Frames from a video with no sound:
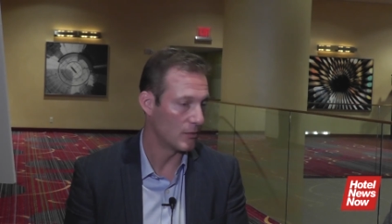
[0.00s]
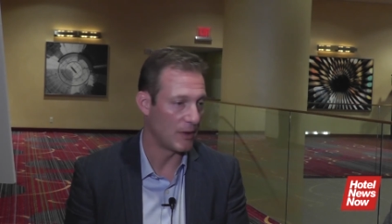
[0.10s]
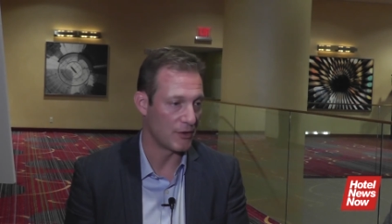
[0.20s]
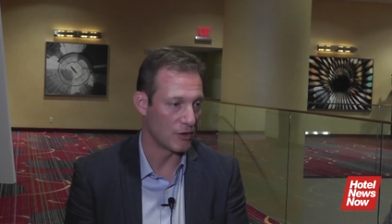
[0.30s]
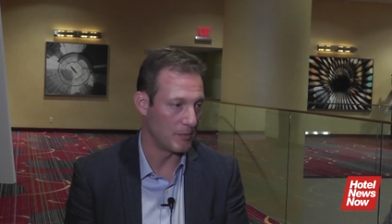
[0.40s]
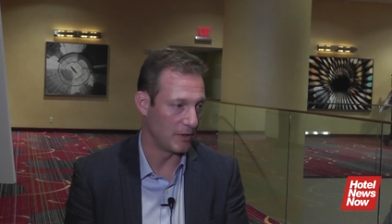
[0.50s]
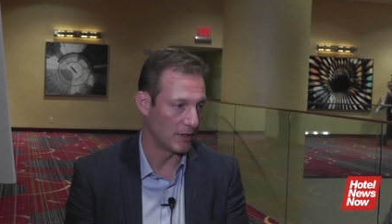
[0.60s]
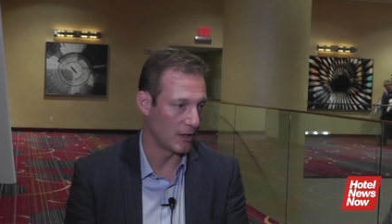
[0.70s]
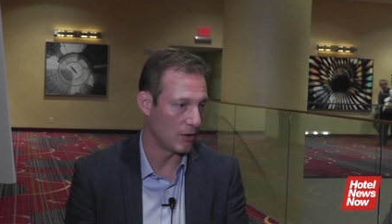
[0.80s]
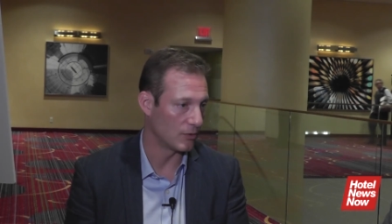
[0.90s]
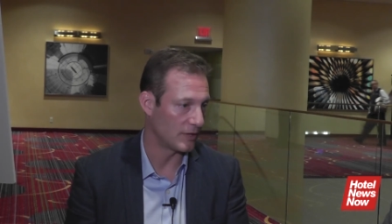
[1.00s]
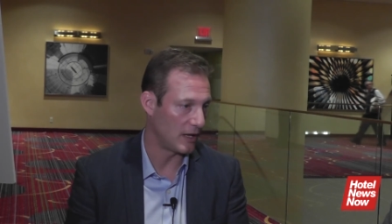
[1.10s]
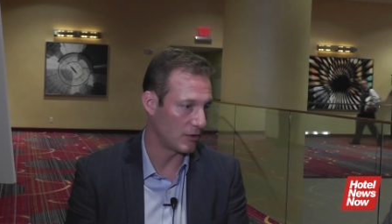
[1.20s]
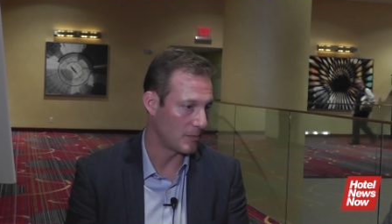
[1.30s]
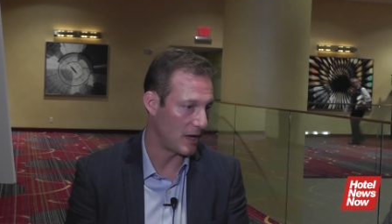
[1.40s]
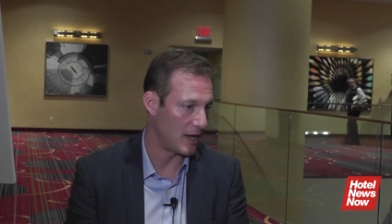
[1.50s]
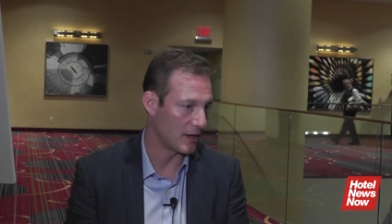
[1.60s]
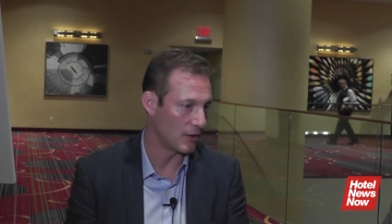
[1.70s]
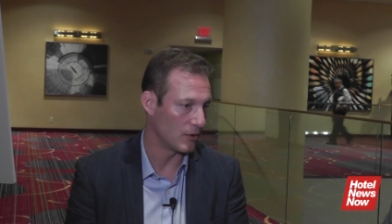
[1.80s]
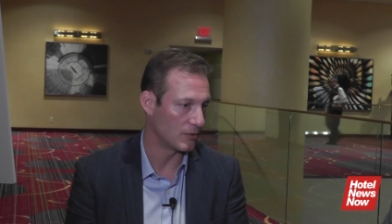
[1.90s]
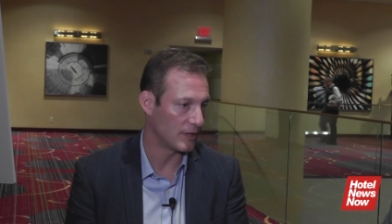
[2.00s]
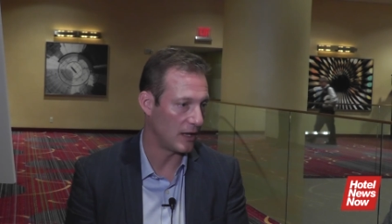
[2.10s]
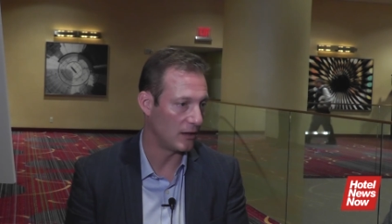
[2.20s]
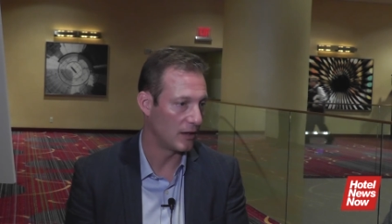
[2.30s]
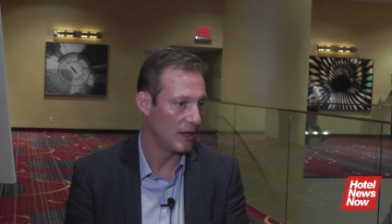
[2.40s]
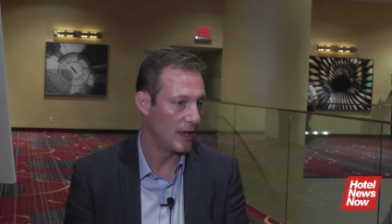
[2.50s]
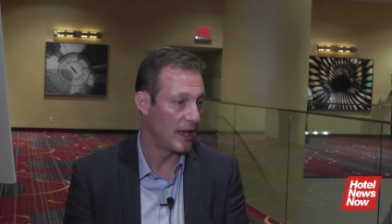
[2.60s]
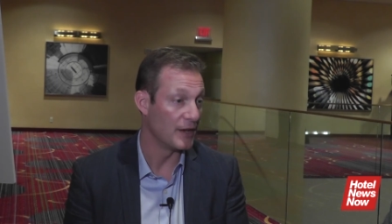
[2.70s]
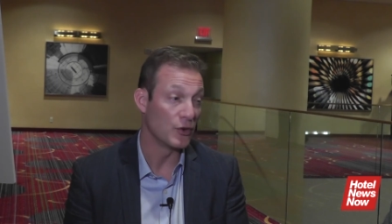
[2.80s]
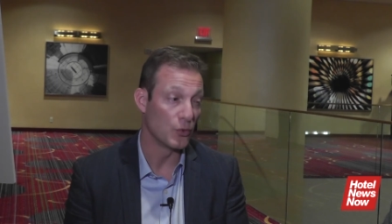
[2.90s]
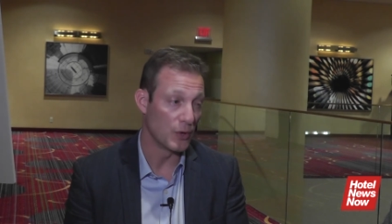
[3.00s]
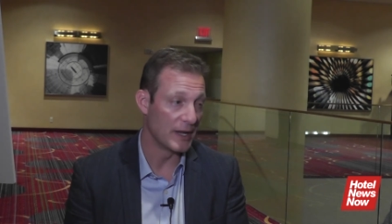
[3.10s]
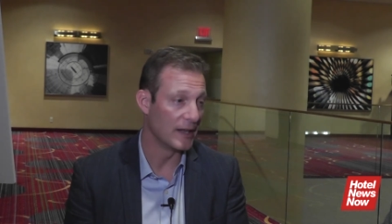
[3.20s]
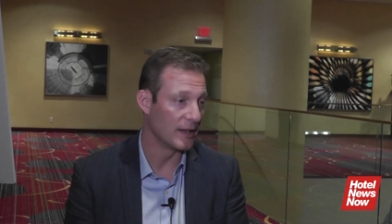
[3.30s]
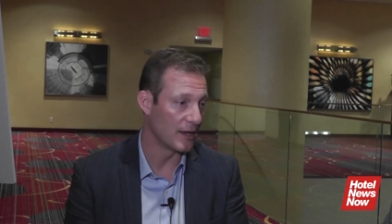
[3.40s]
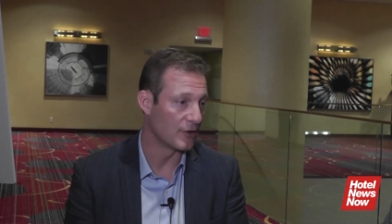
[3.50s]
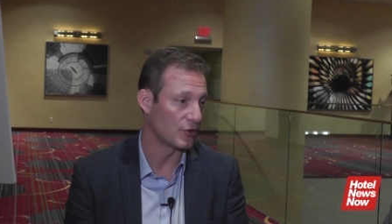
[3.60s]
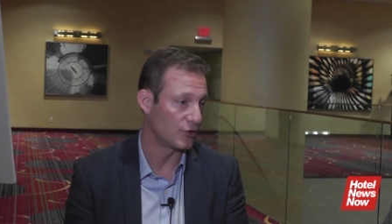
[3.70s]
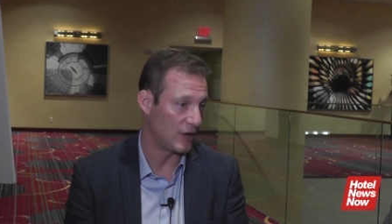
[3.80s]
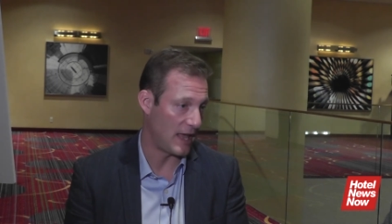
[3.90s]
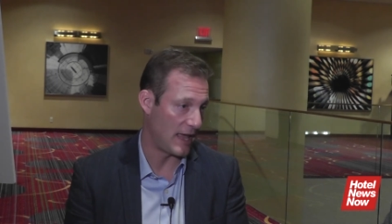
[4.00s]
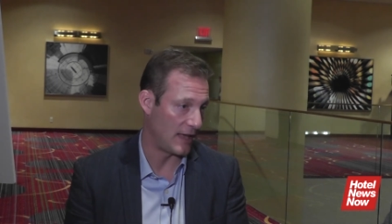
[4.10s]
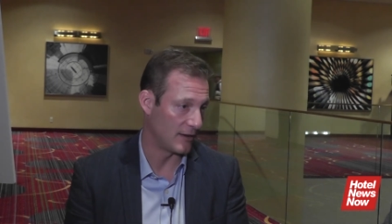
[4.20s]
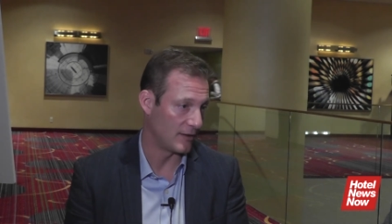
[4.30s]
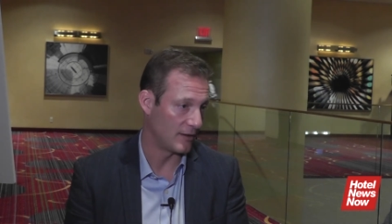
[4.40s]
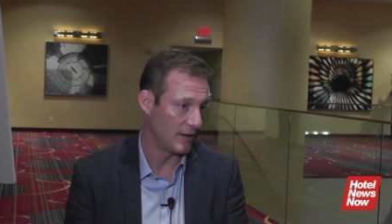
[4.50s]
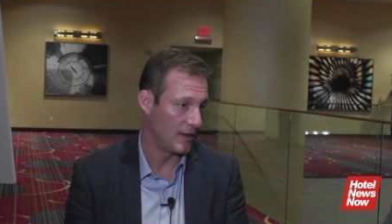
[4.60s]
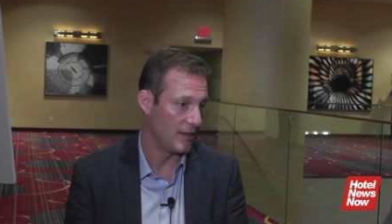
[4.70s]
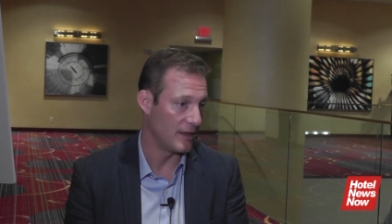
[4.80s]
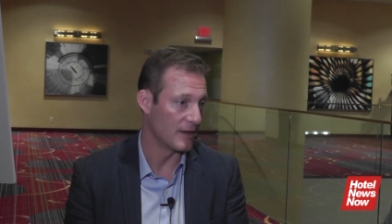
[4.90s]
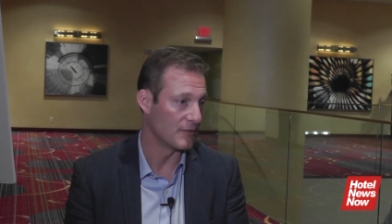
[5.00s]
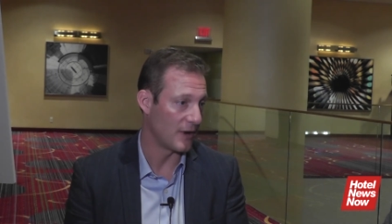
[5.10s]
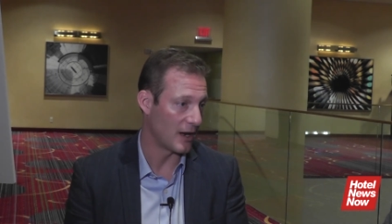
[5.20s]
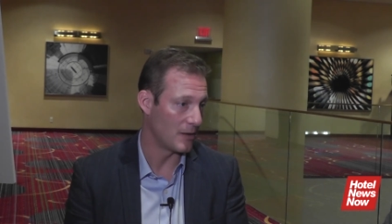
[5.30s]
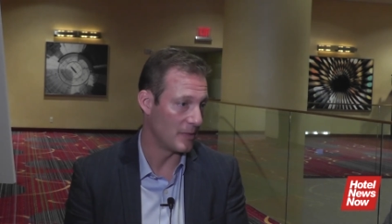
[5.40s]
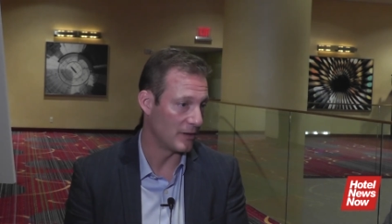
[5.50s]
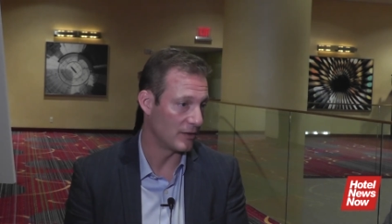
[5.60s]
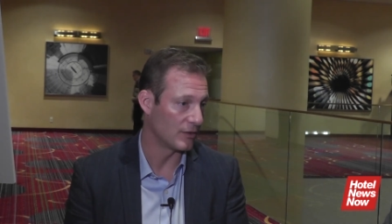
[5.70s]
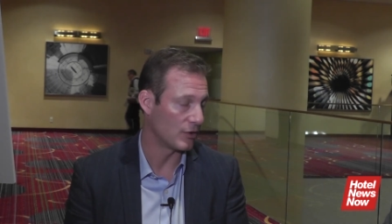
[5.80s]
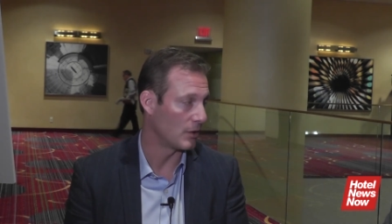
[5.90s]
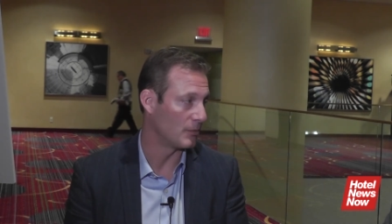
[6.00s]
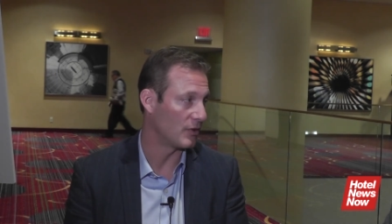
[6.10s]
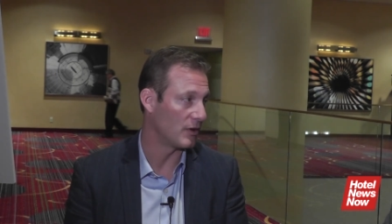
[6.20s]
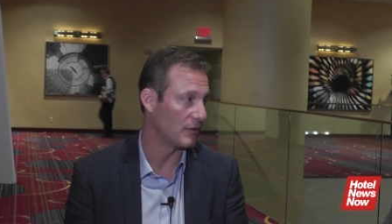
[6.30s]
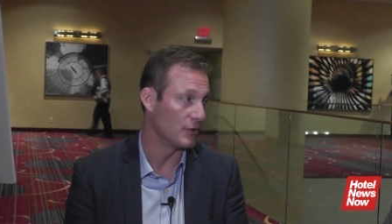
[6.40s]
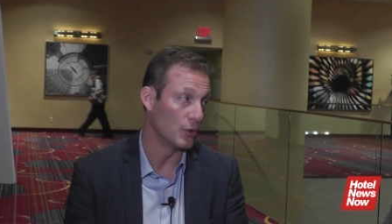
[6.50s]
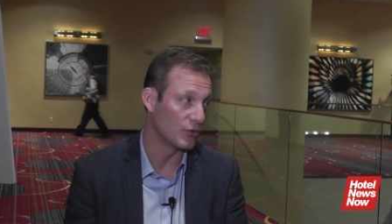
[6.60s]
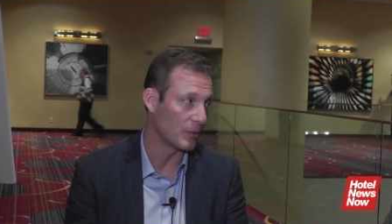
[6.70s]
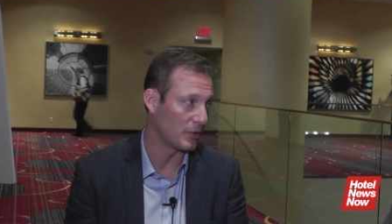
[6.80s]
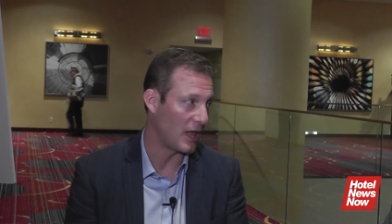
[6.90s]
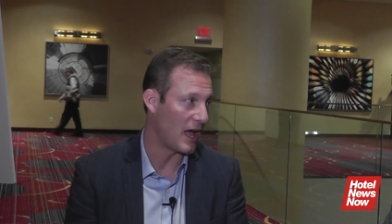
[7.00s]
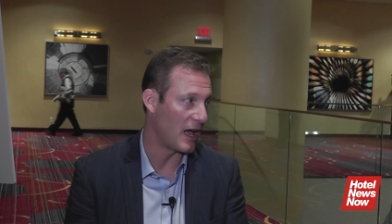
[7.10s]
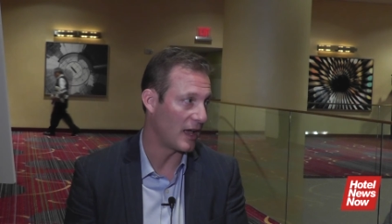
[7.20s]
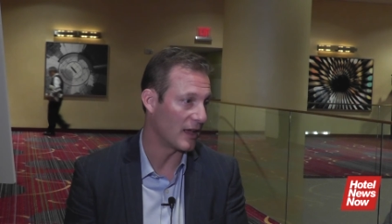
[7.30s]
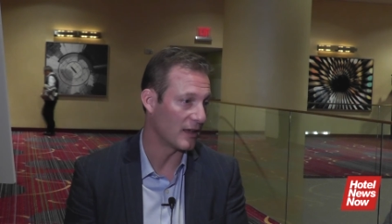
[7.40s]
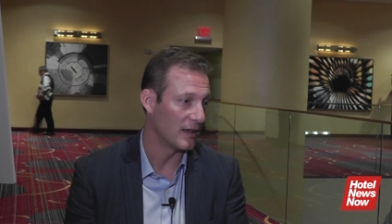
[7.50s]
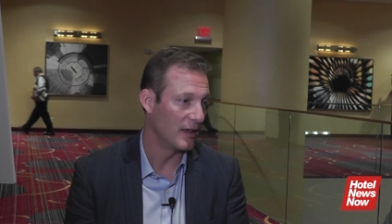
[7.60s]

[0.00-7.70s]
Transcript: whether you're building a hotel or buying a hotel, and you really understand the environment in terms of new supply,